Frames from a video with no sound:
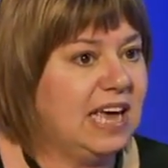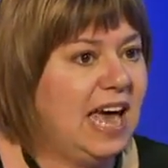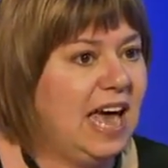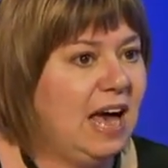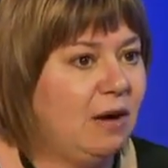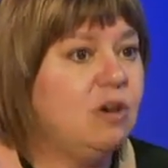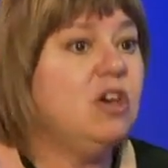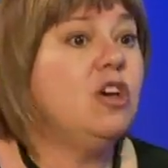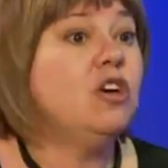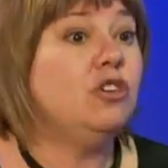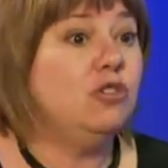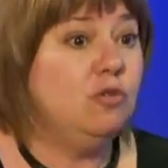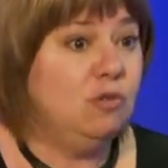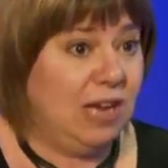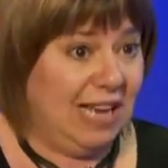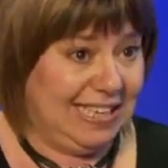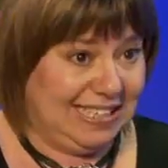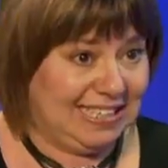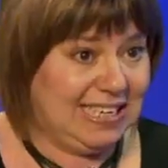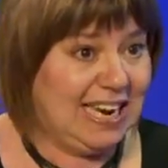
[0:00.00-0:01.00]
out, you
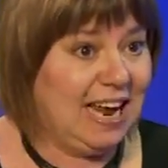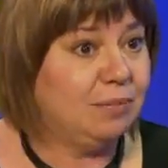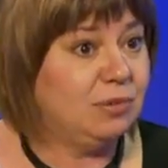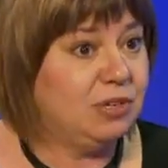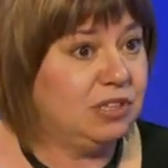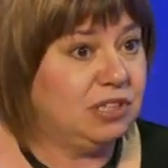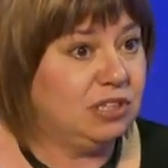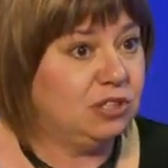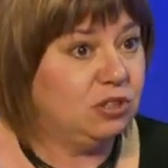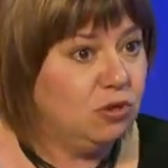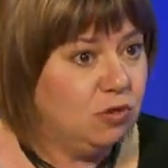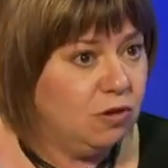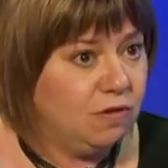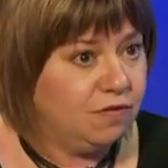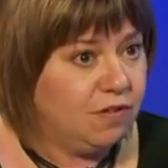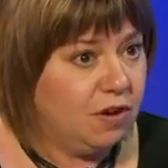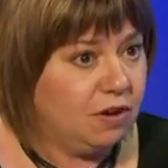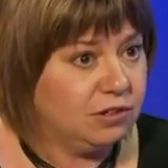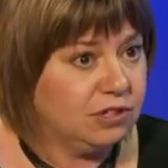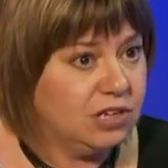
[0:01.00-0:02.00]
get slapped as it's your
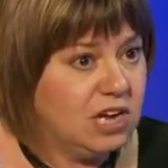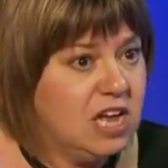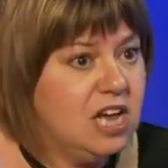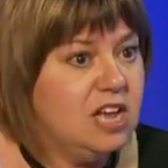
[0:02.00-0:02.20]
fault.